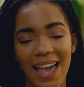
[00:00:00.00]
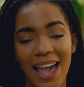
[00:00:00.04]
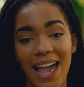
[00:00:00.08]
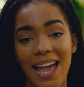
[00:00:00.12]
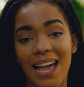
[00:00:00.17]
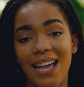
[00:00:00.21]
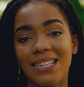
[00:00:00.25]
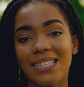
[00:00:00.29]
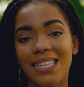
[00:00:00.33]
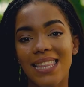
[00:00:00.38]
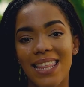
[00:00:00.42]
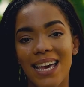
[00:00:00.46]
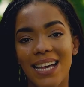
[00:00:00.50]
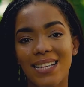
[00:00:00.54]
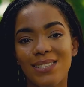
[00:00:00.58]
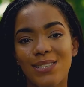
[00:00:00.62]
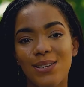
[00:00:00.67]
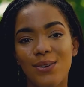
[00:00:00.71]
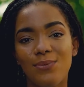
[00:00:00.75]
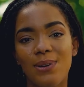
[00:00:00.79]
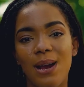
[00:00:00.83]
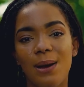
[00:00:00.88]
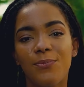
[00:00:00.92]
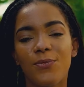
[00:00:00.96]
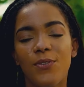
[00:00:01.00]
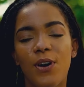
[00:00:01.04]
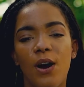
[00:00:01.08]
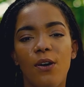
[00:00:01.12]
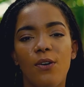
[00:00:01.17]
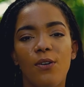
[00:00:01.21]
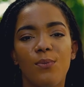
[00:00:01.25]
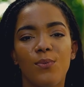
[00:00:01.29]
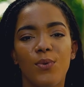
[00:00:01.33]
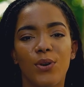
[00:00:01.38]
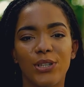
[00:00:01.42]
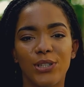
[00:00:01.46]
And that's a wrap for
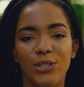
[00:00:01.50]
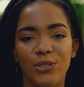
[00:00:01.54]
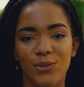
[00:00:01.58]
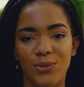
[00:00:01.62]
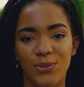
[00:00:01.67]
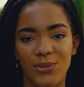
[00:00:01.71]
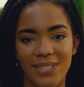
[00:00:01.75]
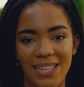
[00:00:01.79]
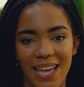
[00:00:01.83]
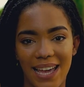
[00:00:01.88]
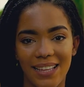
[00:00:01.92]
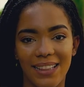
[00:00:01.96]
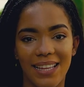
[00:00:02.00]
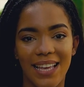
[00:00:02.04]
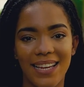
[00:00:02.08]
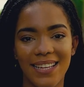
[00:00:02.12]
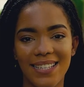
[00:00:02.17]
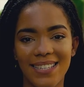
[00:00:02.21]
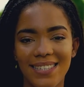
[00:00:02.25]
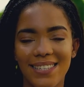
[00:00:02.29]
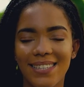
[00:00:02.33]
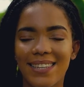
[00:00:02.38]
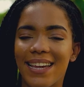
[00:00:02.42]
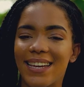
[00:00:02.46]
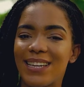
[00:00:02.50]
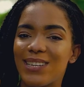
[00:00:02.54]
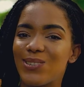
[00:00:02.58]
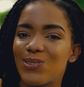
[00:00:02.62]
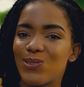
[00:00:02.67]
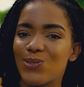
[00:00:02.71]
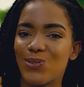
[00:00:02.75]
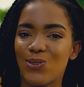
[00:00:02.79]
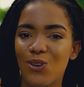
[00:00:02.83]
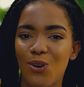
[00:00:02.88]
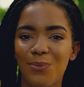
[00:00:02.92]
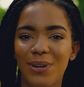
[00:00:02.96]
our morning news highlights. Thank
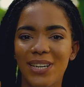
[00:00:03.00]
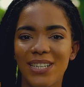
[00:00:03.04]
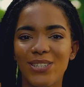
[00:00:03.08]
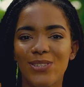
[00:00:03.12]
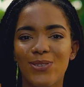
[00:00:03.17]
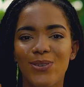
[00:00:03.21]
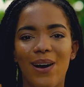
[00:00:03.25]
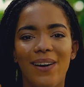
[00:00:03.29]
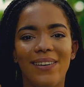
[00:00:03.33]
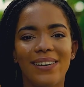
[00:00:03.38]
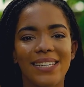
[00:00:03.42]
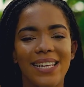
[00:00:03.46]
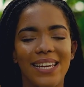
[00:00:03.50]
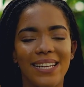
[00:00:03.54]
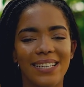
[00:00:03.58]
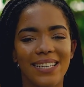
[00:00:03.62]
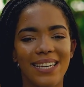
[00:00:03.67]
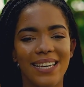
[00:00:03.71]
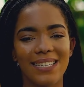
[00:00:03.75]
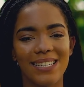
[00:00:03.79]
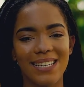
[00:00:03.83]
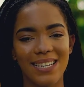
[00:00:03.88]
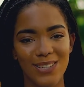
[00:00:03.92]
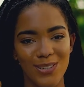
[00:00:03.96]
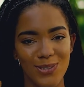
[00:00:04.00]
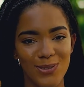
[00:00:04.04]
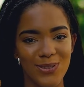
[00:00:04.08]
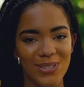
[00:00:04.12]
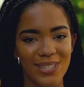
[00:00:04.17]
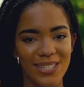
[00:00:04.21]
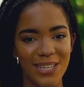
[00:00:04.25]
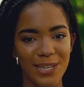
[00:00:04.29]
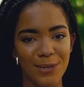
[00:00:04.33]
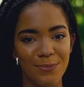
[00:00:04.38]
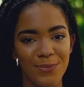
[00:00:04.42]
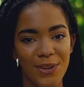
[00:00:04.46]
you so much to our dedicated
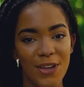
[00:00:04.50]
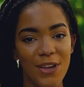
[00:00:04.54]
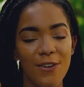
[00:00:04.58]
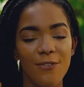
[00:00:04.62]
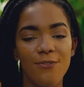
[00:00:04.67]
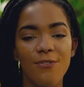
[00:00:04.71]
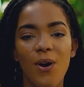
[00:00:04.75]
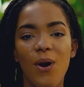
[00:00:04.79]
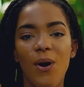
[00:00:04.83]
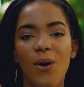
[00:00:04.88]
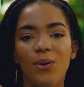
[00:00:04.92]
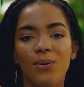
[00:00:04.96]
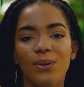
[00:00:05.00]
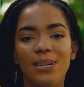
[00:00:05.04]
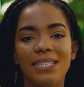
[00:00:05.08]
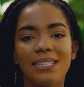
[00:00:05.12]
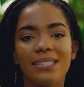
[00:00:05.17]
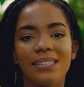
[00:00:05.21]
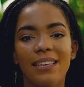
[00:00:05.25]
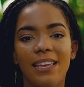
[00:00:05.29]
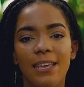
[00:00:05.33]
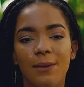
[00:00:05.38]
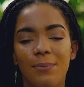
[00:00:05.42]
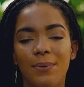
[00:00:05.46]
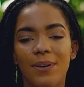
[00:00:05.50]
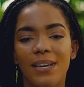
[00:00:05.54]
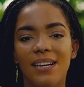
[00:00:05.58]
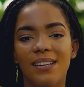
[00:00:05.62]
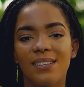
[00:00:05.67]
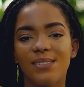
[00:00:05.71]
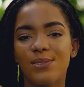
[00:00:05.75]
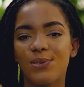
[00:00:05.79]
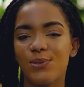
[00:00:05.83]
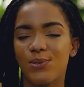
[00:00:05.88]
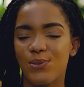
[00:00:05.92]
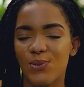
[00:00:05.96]
news team for always keeping
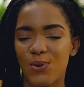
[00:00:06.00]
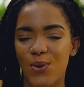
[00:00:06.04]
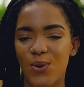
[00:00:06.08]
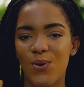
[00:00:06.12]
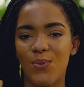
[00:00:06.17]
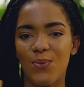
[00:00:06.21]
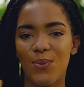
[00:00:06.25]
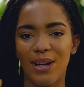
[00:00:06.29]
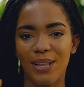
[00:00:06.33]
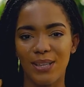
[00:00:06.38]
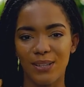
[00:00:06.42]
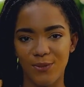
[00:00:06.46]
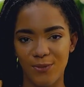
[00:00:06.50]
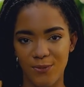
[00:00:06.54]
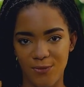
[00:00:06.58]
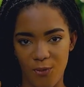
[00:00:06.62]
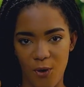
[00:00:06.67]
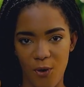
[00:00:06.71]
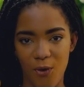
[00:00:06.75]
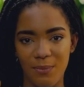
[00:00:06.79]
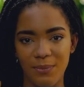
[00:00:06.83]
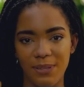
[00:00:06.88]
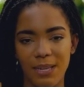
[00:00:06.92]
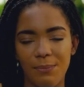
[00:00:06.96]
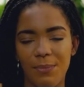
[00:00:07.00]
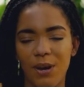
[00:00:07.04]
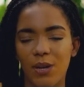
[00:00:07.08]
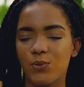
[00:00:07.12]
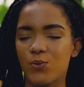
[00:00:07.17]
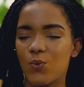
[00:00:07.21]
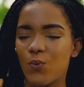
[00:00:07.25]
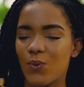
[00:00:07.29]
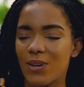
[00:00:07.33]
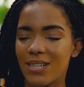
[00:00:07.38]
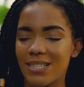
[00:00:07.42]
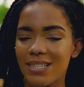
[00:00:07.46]
us so well informed
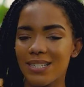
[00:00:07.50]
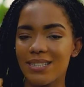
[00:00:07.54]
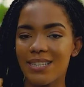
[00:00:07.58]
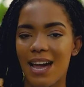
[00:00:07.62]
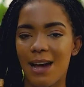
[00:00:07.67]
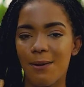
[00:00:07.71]
about what is